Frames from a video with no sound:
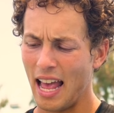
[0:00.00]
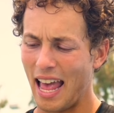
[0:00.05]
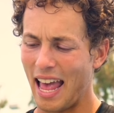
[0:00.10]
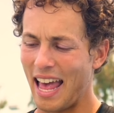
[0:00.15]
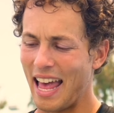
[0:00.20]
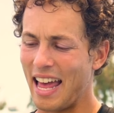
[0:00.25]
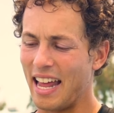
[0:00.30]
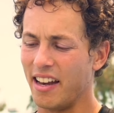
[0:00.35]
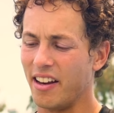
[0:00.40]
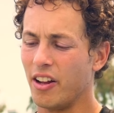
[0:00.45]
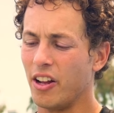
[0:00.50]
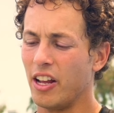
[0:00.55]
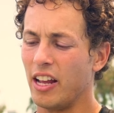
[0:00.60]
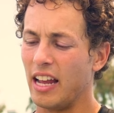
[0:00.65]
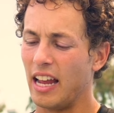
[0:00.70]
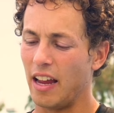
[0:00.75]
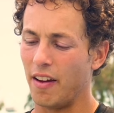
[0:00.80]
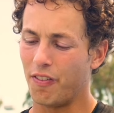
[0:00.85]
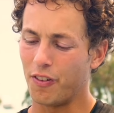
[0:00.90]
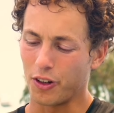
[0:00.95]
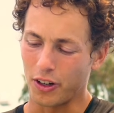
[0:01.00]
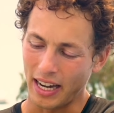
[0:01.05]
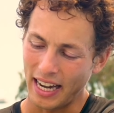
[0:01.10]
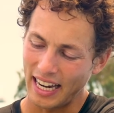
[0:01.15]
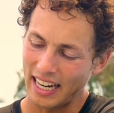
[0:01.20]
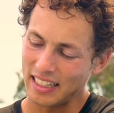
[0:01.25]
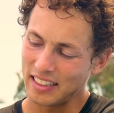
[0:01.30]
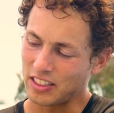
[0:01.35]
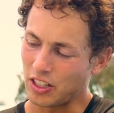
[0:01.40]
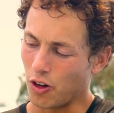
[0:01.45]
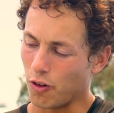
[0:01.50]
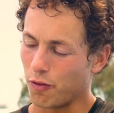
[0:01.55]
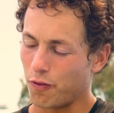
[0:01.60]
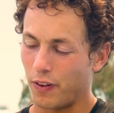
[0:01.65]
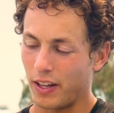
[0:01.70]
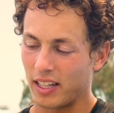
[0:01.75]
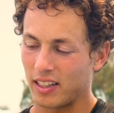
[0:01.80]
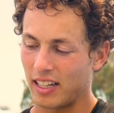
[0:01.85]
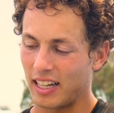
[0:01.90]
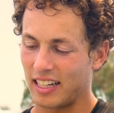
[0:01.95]
And if your hands don't
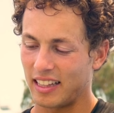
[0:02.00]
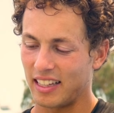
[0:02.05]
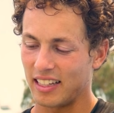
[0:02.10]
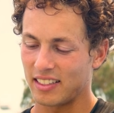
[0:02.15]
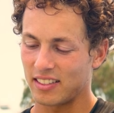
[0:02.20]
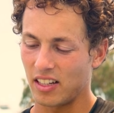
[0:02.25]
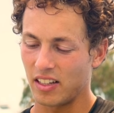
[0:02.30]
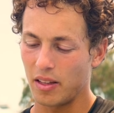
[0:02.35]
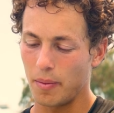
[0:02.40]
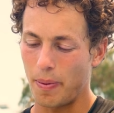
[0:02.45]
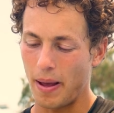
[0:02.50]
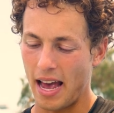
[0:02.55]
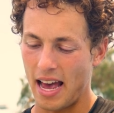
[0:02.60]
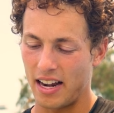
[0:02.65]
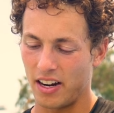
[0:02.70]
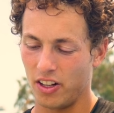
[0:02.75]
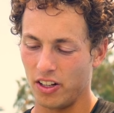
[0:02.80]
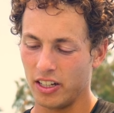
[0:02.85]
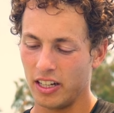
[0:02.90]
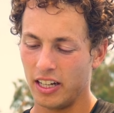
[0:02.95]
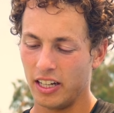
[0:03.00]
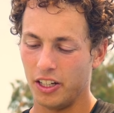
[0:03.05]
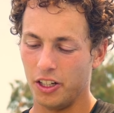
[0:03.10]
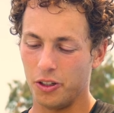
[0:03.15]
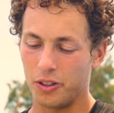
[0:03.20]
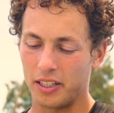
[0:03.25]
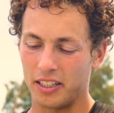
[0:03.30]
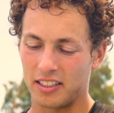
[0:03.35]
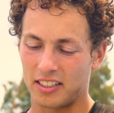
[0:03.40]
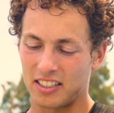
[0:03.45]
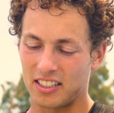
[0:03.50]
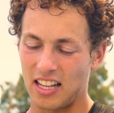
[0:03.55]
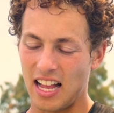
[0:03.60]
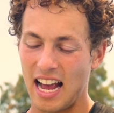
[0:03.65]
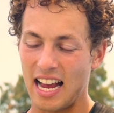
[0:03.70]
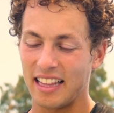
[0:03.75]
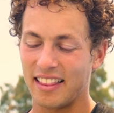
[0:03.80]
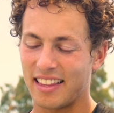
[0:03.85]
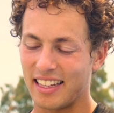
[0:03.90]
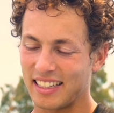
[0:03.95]
fit like this on the paddle, you can
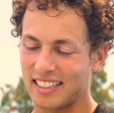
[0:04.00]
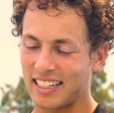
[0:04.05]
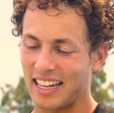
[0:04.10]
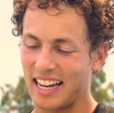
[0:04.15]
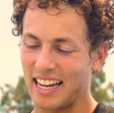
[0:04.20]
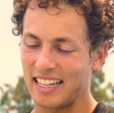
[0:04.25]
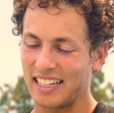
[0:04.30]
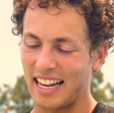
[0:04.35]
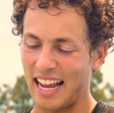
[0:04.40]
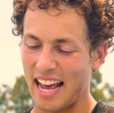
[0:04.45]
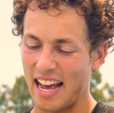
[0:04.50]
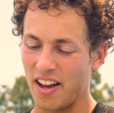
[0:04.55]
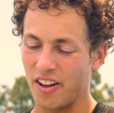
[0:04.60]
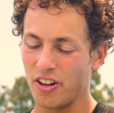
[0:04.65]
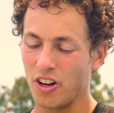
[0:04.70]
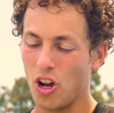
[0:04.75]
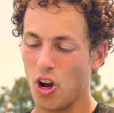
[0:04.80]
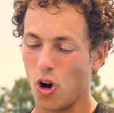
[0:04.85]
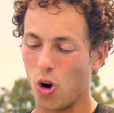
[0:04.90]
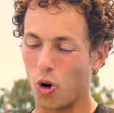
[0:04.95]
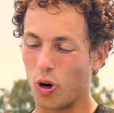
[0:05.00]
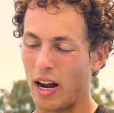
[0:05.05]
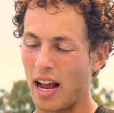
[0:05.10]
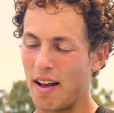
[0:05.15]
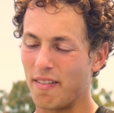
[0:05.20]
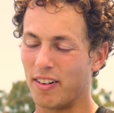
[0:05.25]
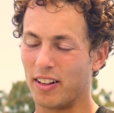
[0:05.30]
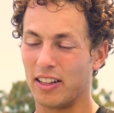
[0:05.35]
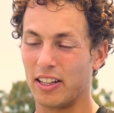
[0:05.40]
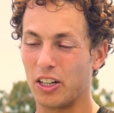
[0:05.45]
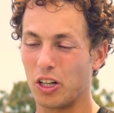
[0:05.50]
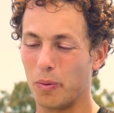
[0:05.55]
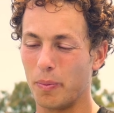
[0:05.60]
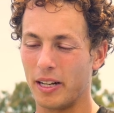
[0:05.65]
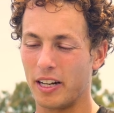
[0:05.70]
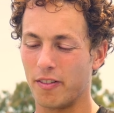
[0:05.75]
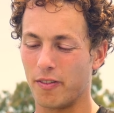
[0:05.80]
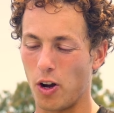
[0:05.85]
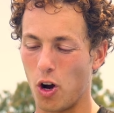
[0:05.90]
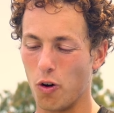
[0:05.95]
slide this hand down or have a little
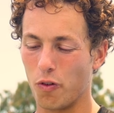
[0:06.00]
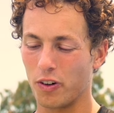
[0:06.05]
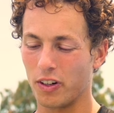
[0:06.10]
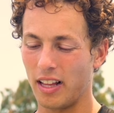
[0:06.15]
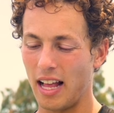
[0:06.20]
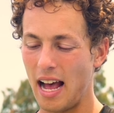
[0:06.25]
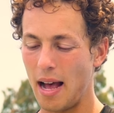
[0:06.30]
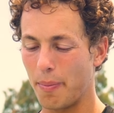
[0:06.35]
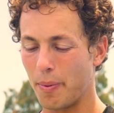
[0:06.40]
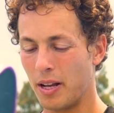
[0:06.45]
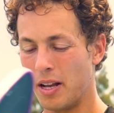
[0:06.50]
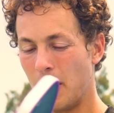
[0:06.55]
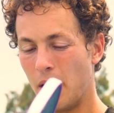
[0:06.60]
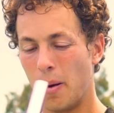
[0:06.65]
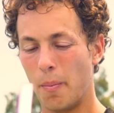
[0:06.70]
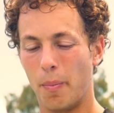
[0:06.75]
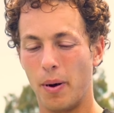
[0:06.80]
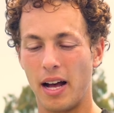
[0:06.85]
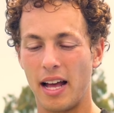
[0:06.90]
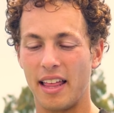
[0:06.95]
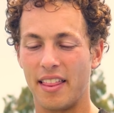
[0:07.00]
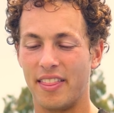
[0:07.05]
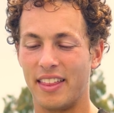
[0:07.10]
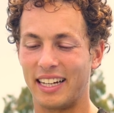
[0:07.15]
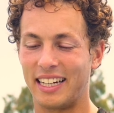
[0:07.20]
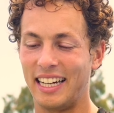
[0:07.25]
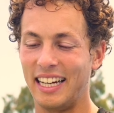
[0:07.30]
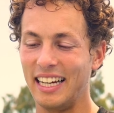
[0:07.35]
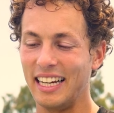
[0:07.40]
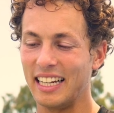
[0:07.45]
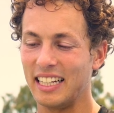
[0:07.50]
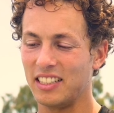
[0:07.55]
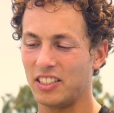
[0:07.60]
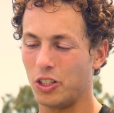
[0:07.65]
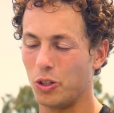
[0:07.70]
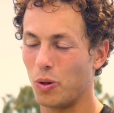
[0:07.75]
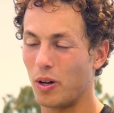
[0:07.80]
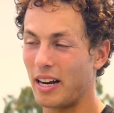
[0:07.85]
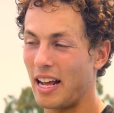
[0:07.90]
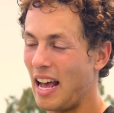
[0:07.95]
bit of overlap. But the key is
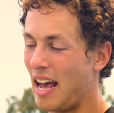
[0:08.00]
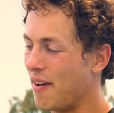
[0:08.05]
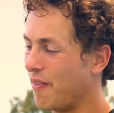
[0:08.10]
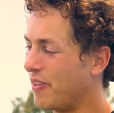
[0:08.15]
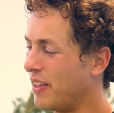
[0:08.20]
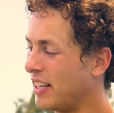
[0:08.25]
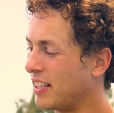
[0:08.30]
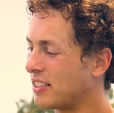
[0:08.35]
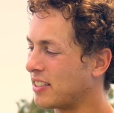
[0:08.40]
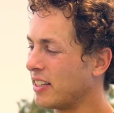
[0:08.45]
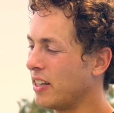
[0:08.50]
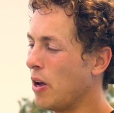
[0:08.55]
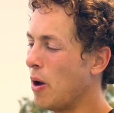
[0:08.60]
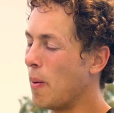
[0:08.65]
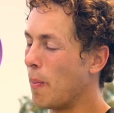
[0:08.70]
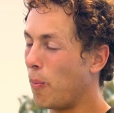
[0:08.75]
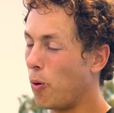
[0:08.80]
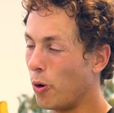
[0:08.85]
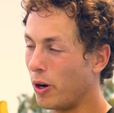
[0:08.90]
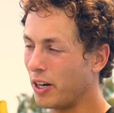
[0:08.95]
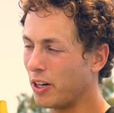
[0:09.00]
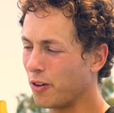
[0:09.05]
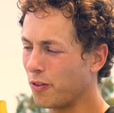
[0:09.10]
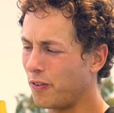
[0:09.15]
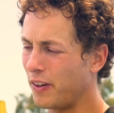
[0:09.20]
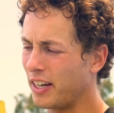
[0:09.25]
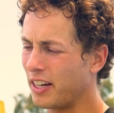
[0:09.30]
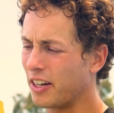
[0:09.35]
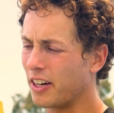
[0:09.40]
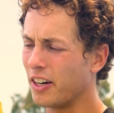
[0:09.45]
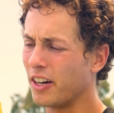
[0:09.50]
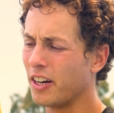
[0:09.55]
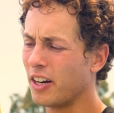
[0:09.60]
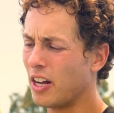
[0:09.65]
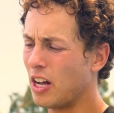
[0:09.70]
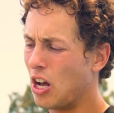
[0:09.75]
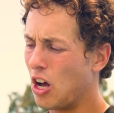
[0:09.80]
you wanna have this pointer finger